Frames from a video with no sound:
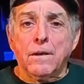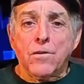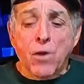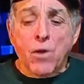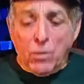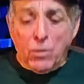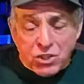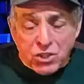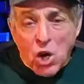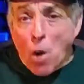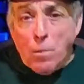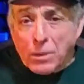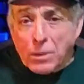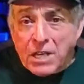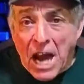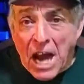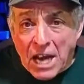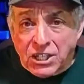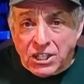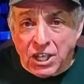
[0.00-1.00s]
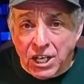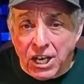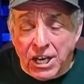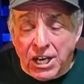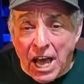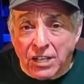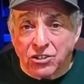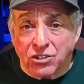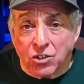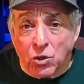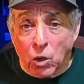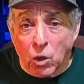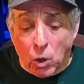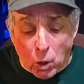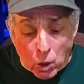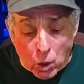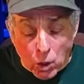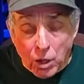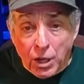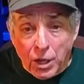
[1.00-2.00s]
There was no protection in that
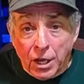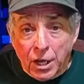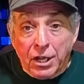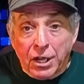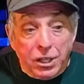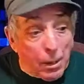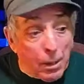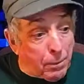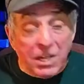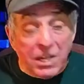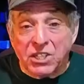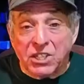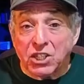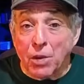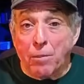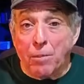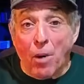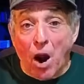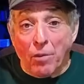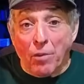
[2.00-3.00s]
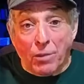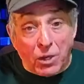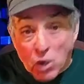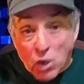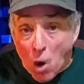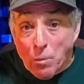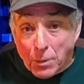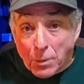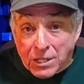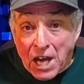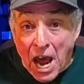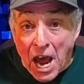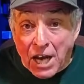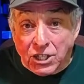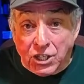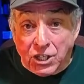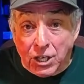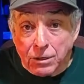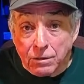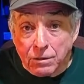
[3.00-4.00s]
school. The police department, no
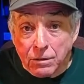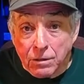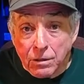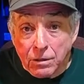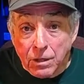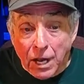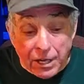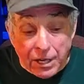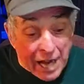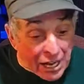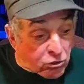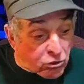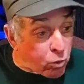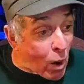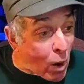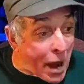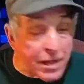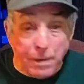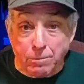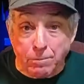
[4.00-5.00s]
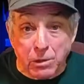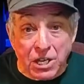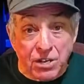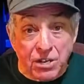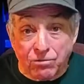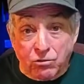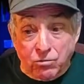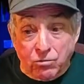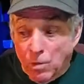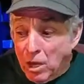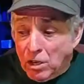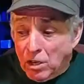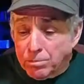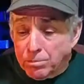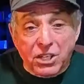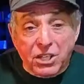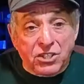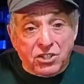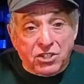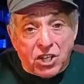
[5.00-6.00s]
protection. And that's why the police
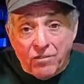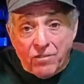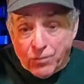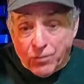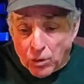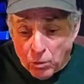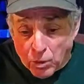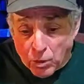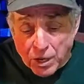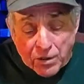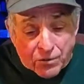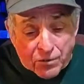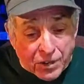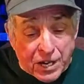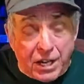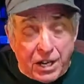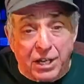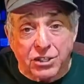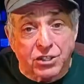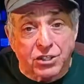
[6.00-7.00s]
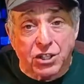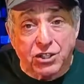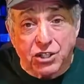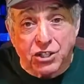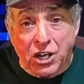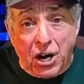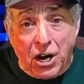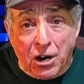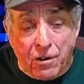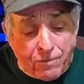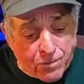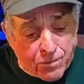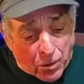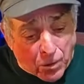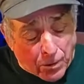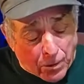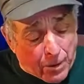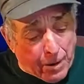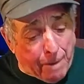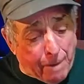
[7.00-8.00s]
police chief or whatever he is, the sheriff
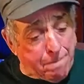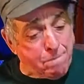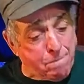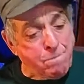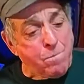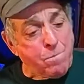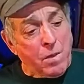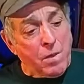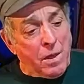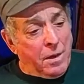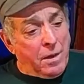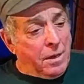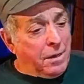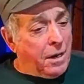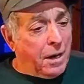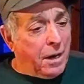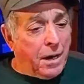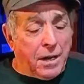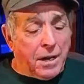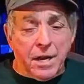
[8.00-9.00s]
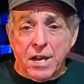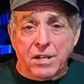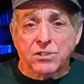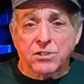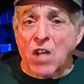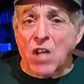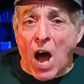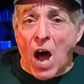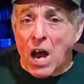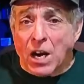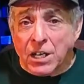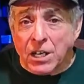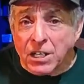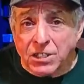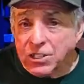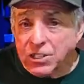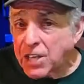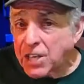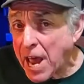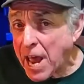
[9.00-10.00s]
or um, uh, he's not going to
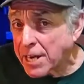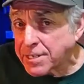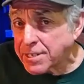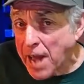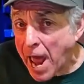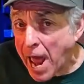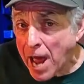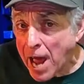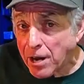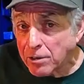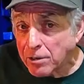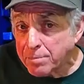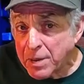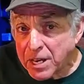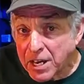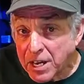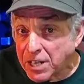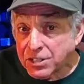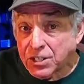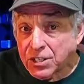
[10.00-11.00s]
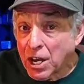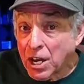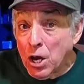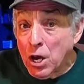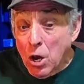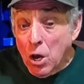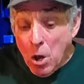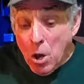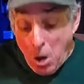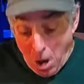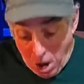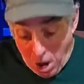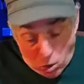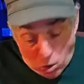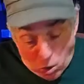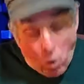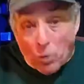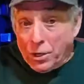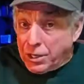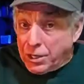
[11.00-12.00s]
stand down because,
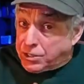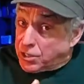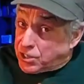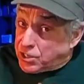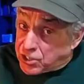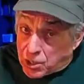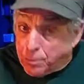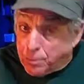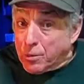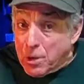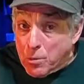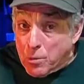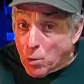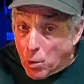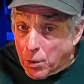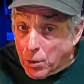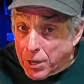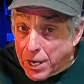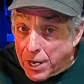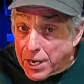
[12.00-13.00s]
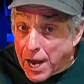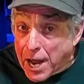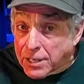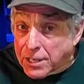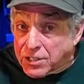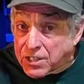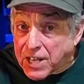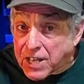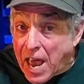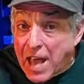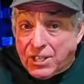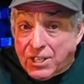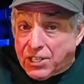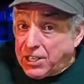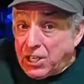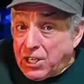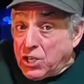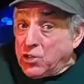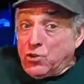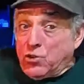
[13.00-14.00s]
according to the Supreme Court of the United States,
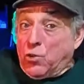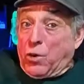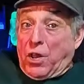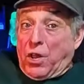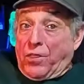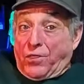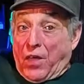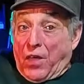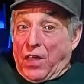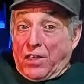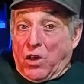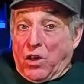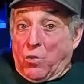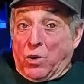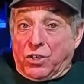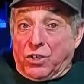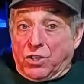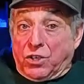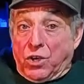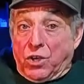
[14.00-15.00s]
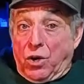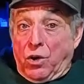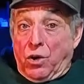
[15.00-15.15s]
he didn't do anything that was